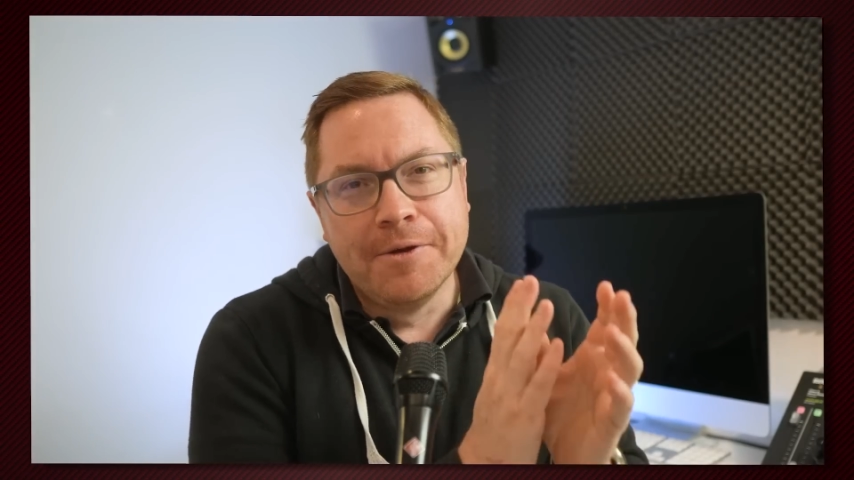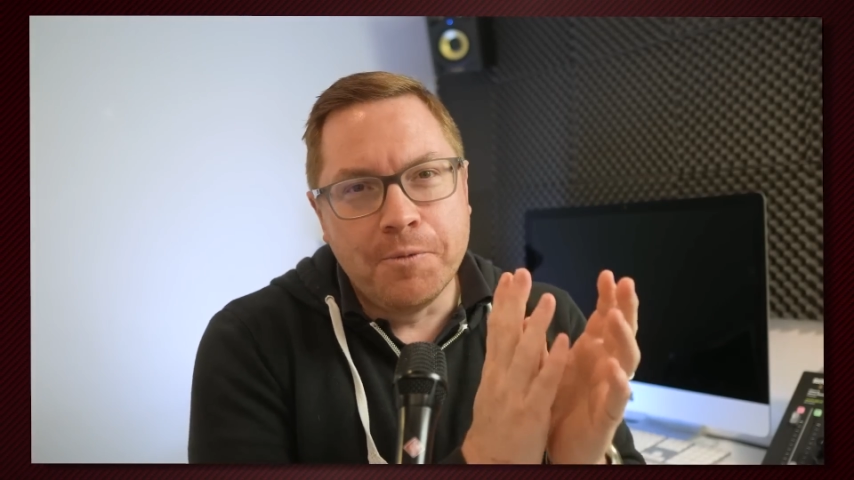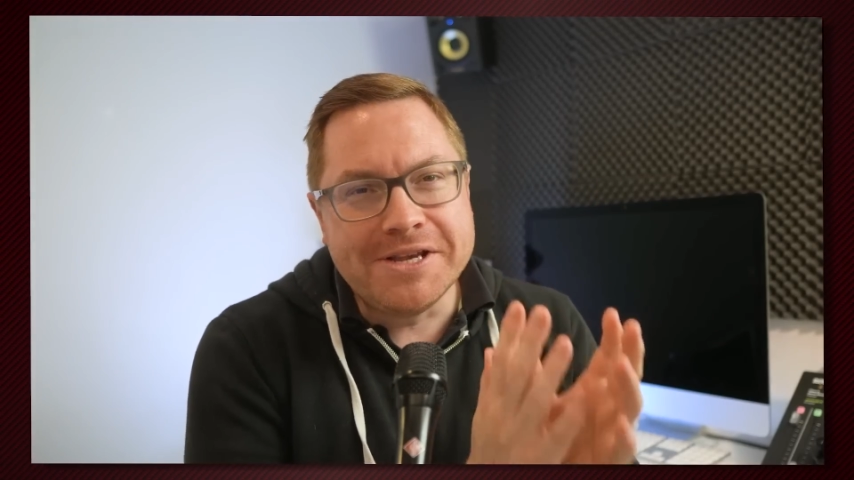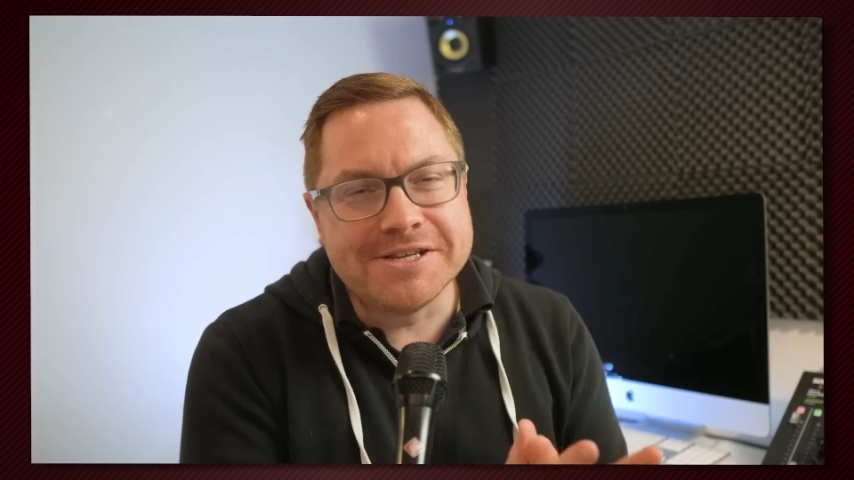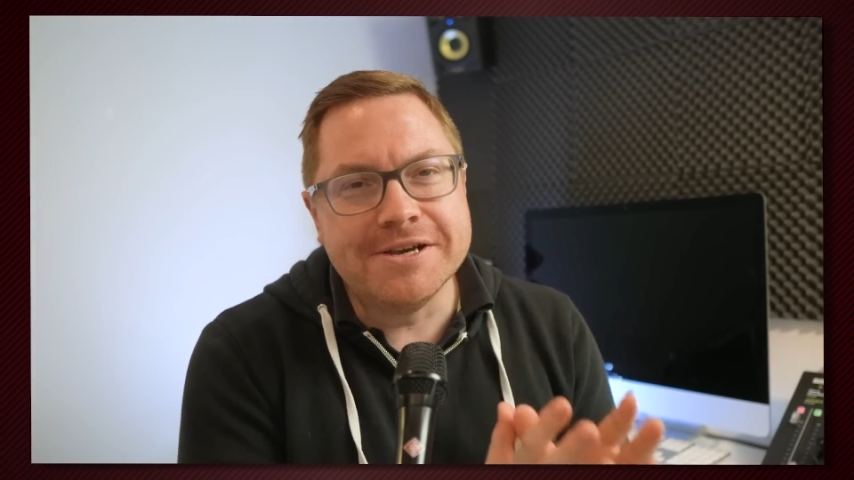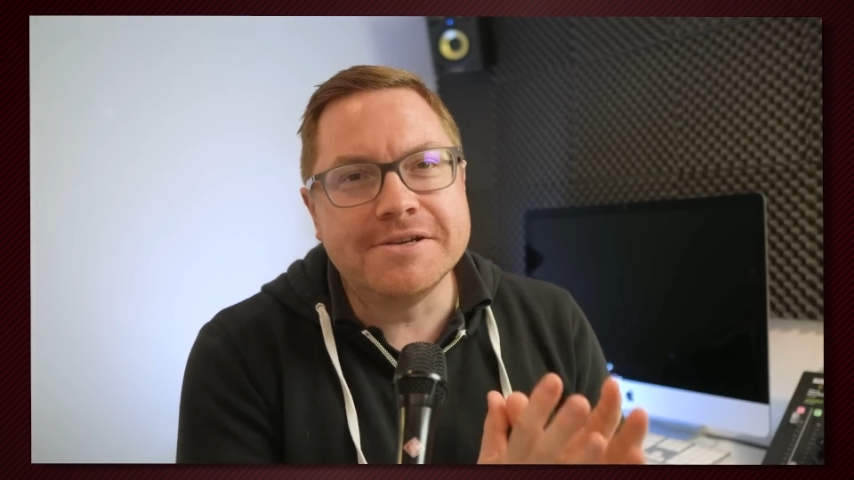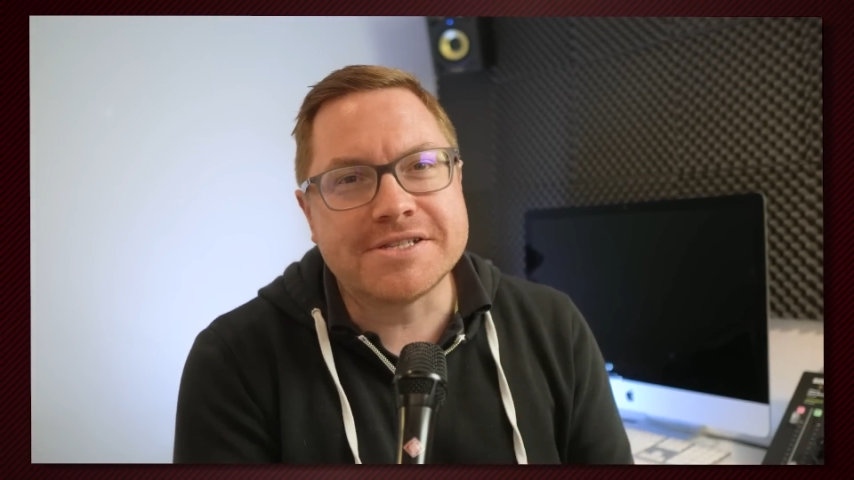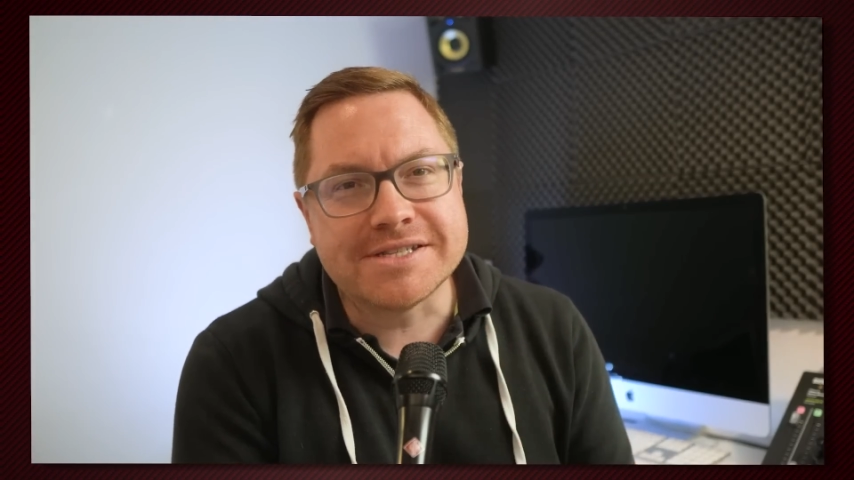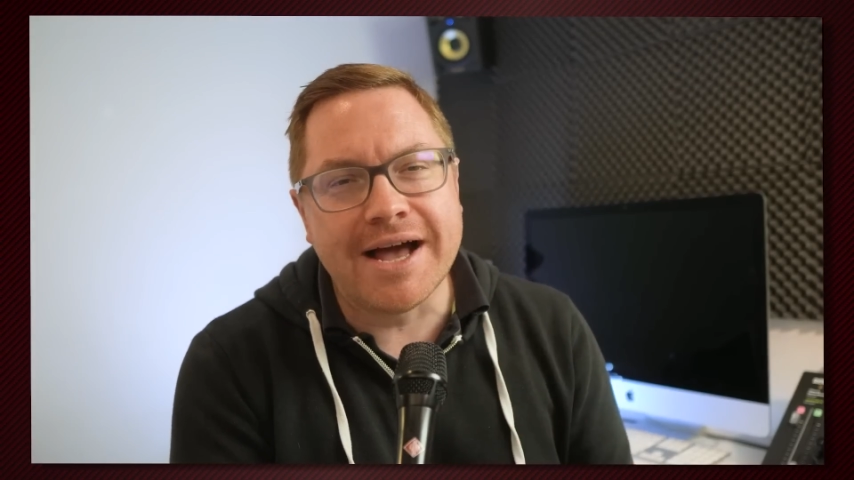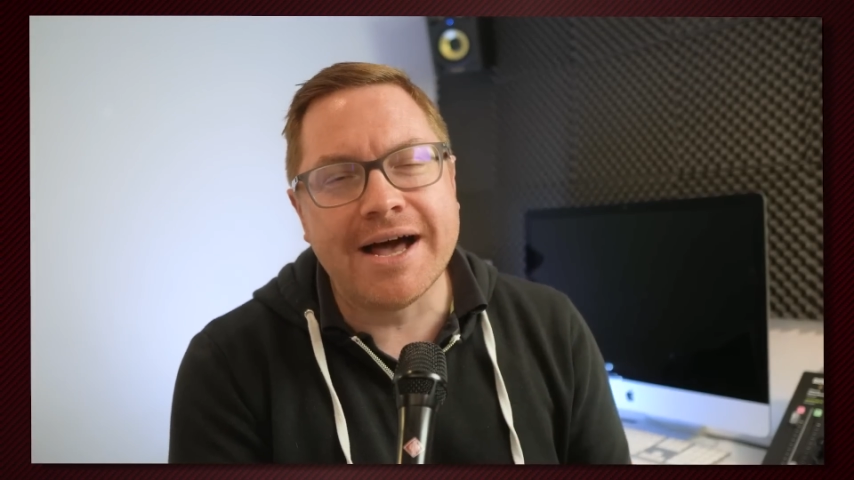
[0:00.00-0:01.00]
we do
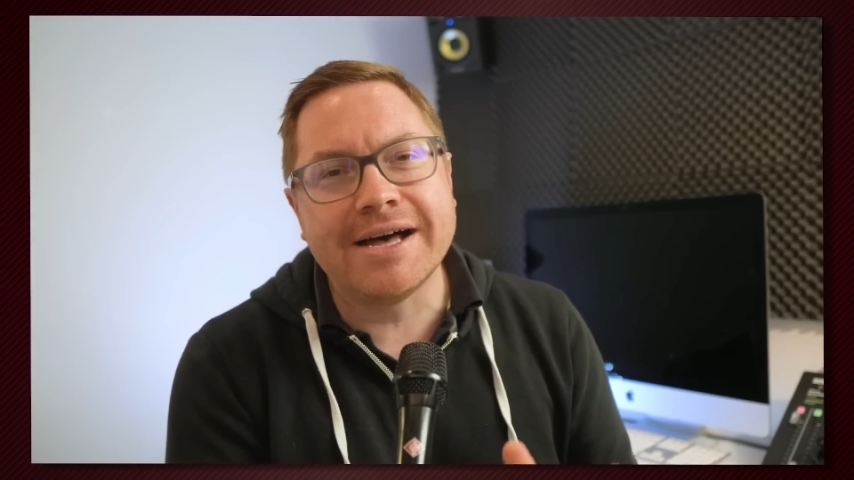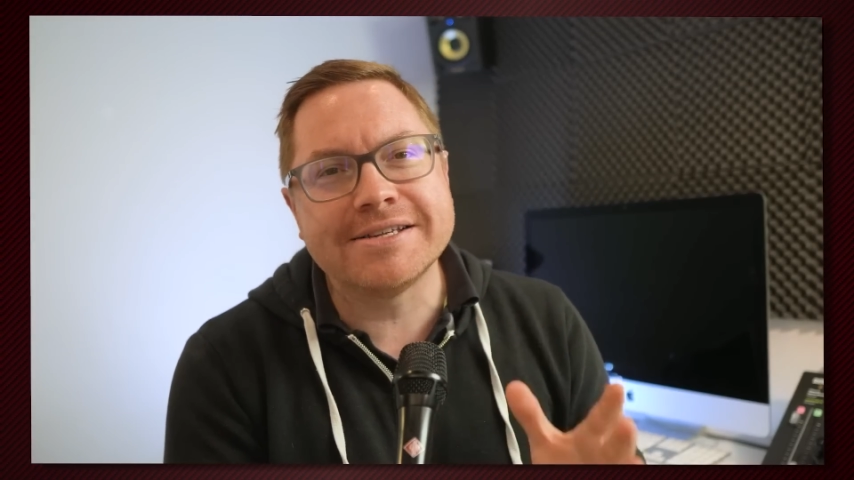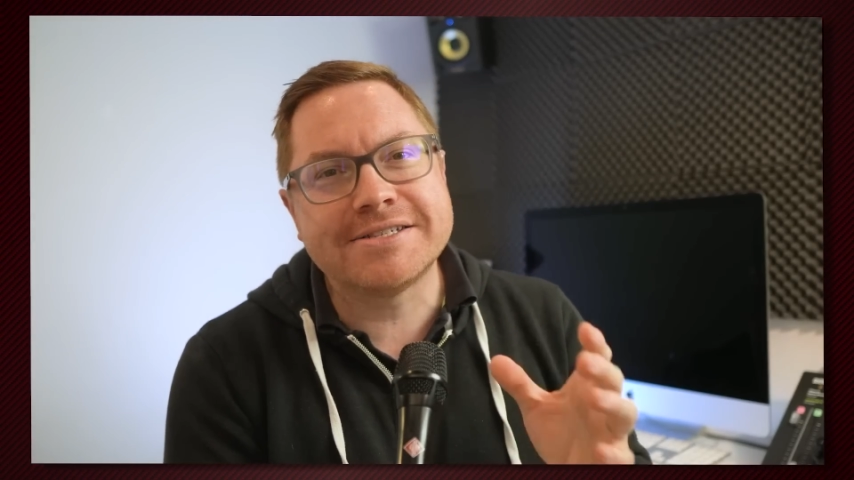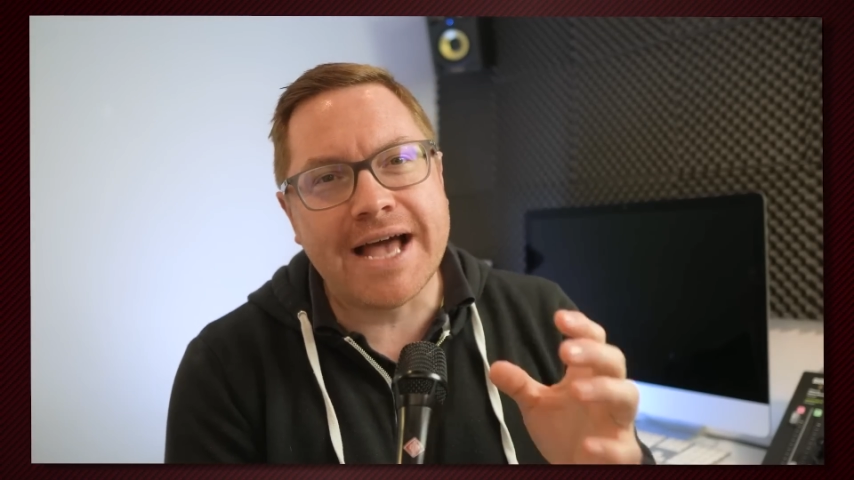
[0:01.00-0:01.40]
start